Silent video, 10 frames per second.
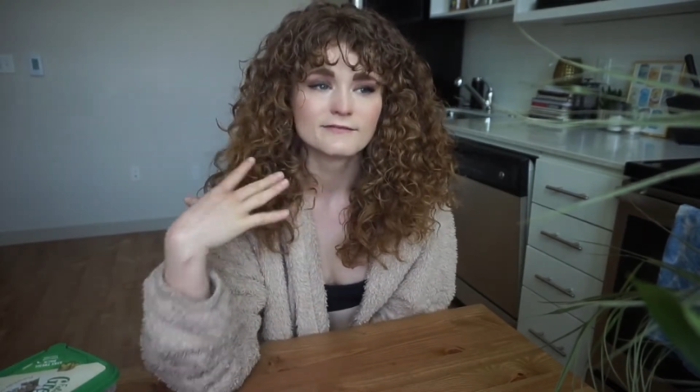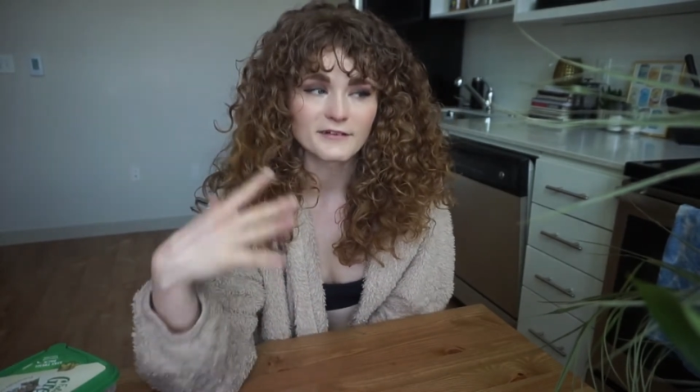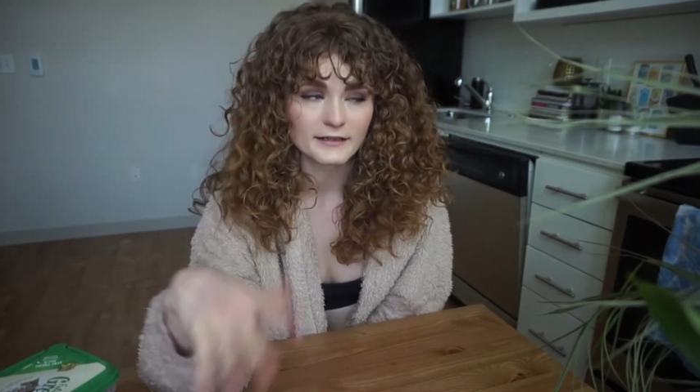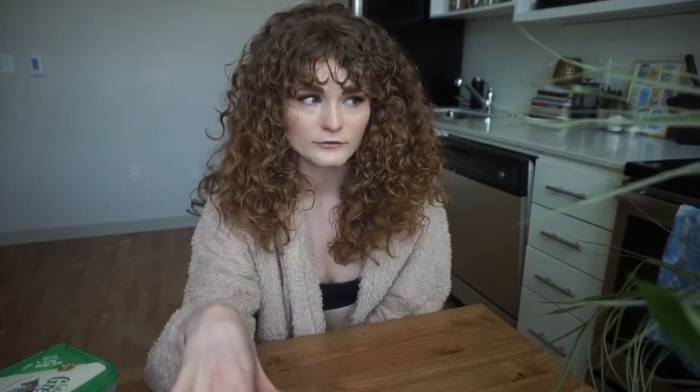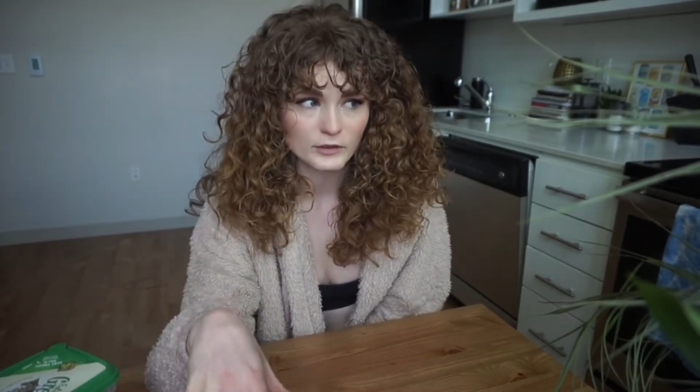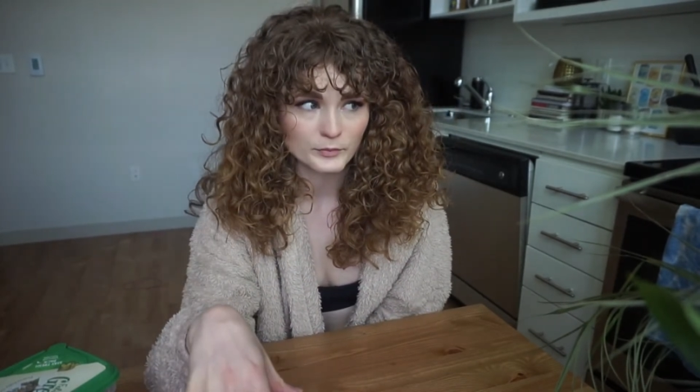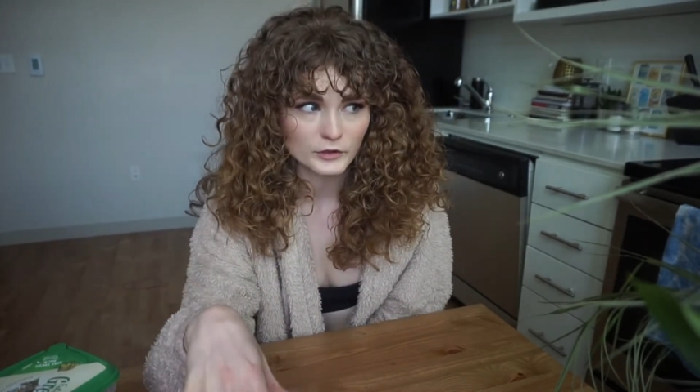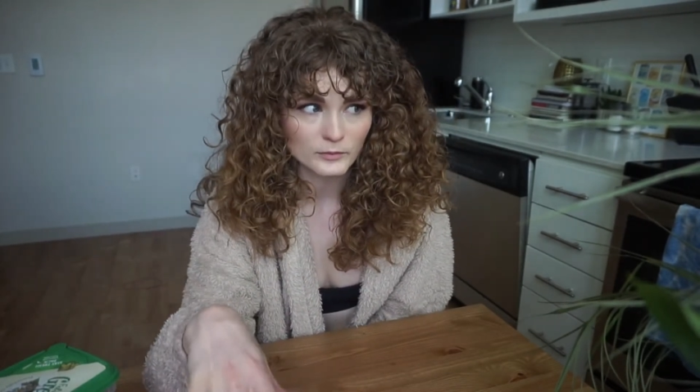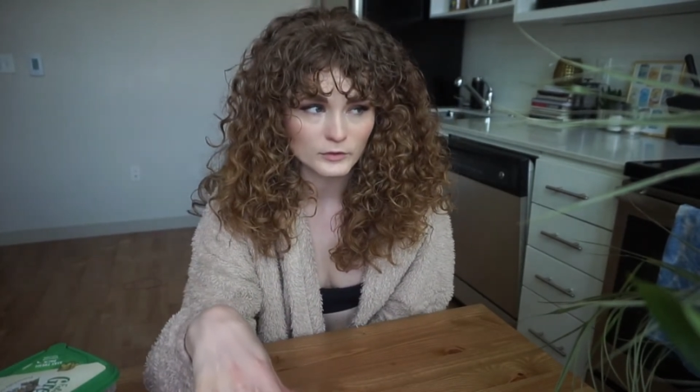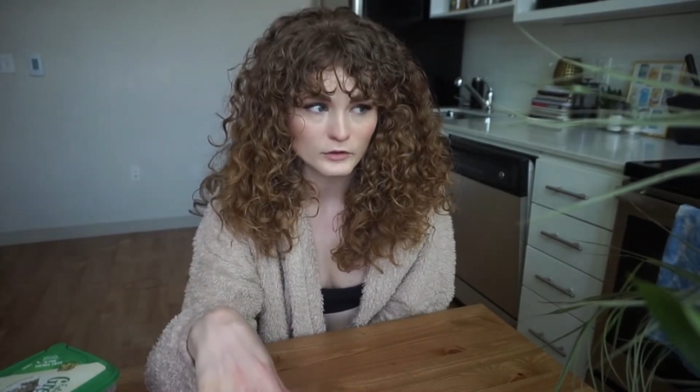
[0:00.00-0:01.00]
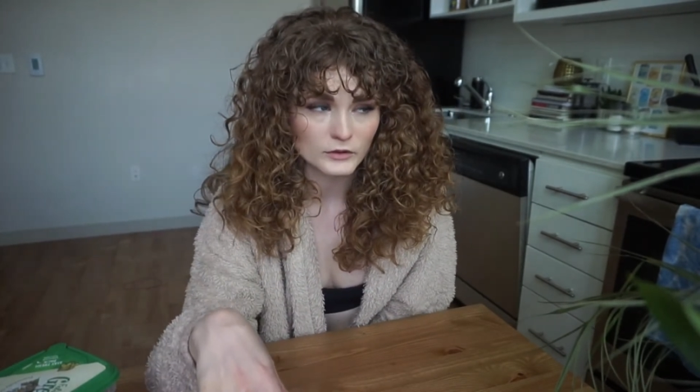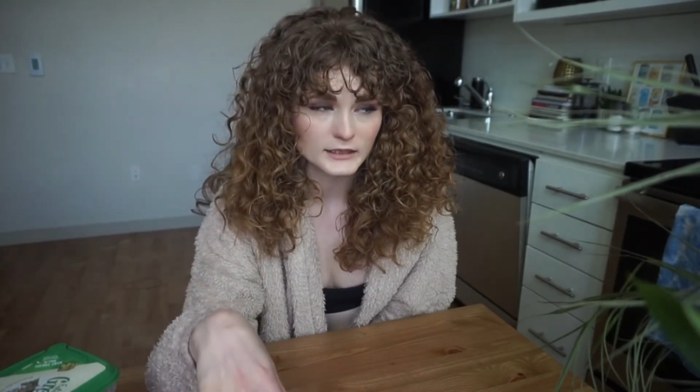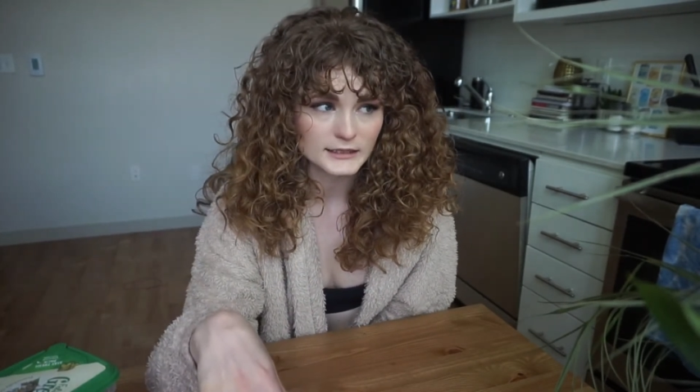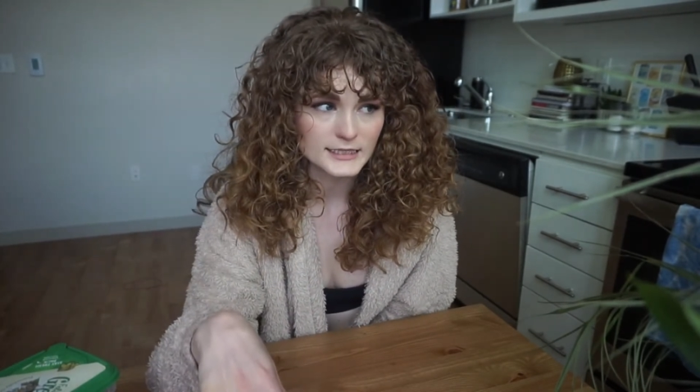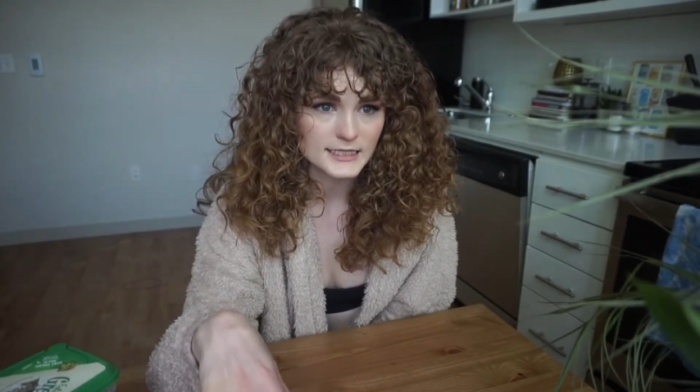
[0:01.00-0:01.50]
find a reputable
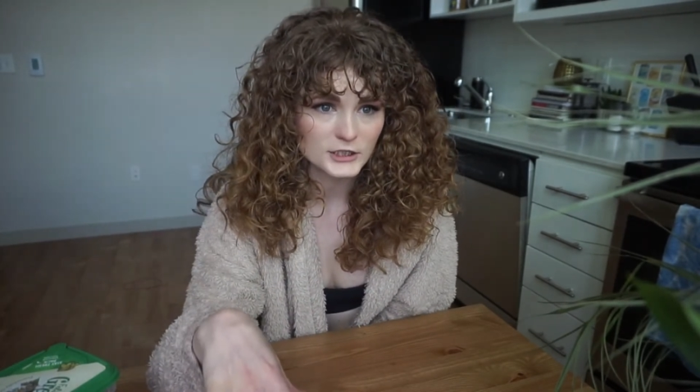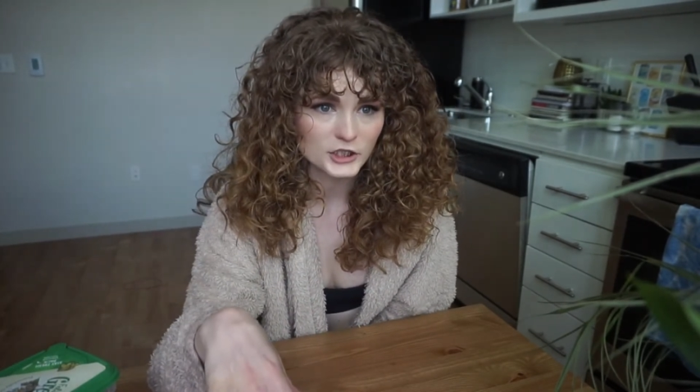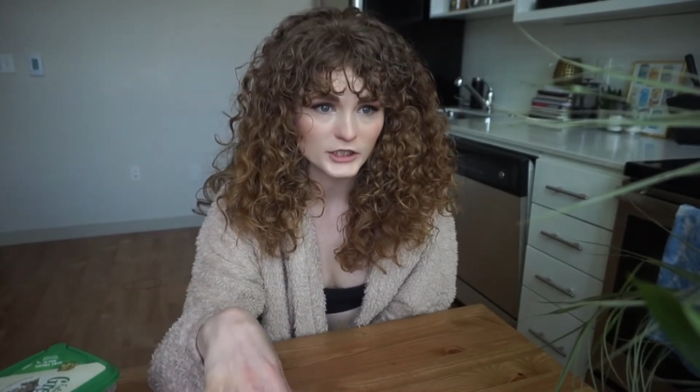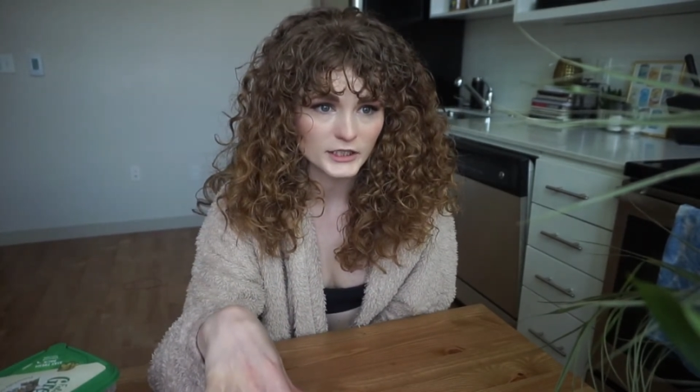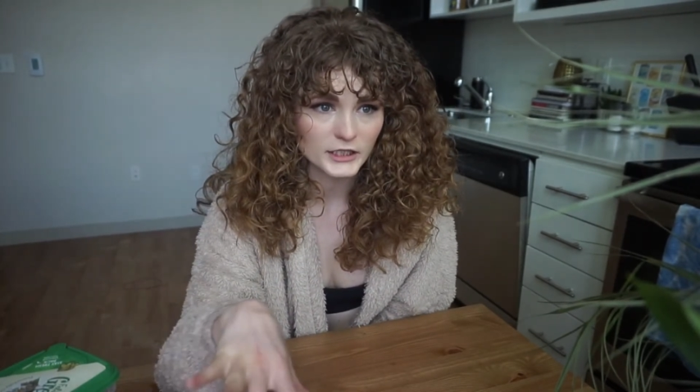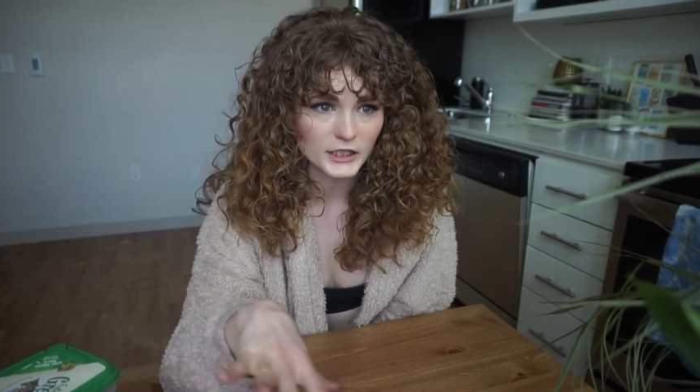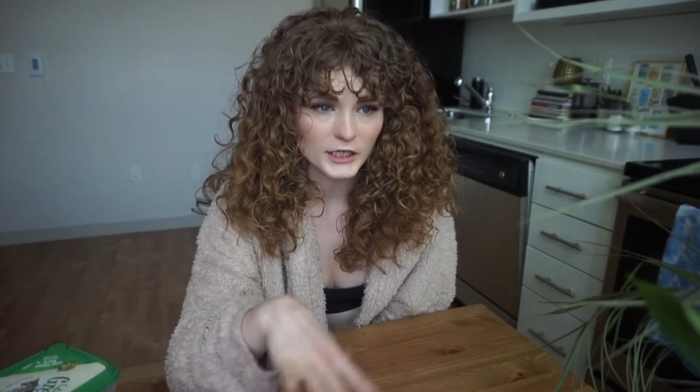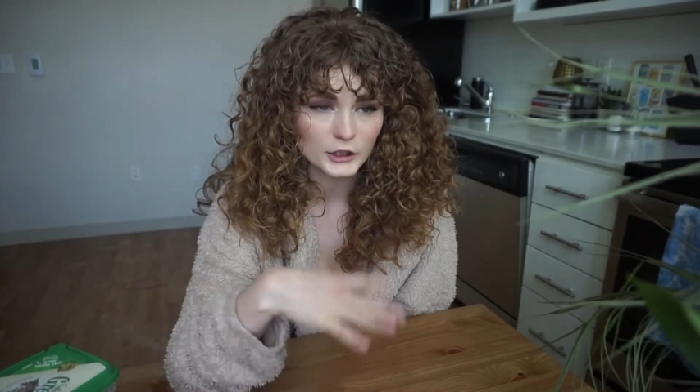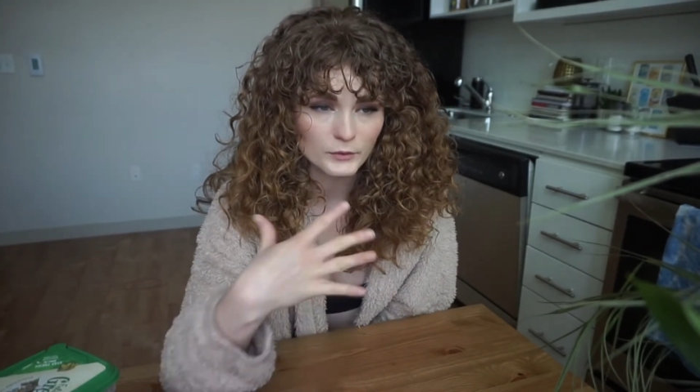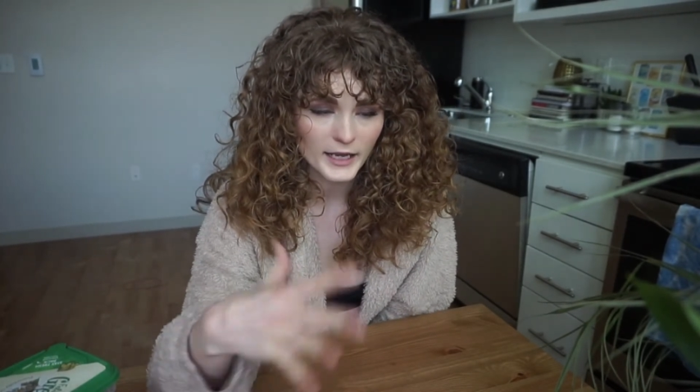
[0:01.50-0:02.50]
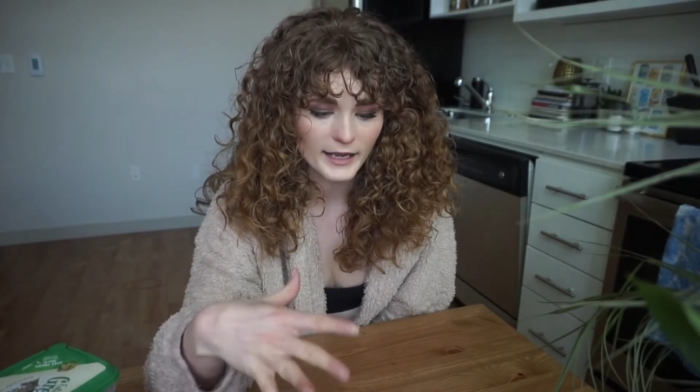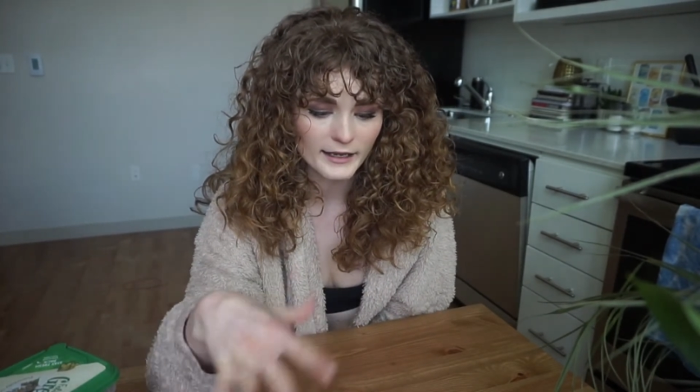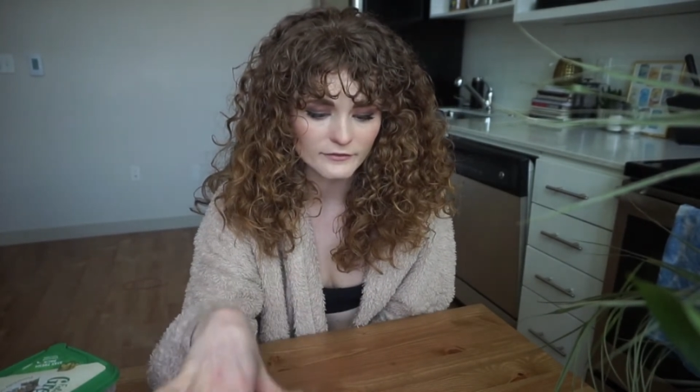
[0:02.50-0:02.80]
organization, and like you can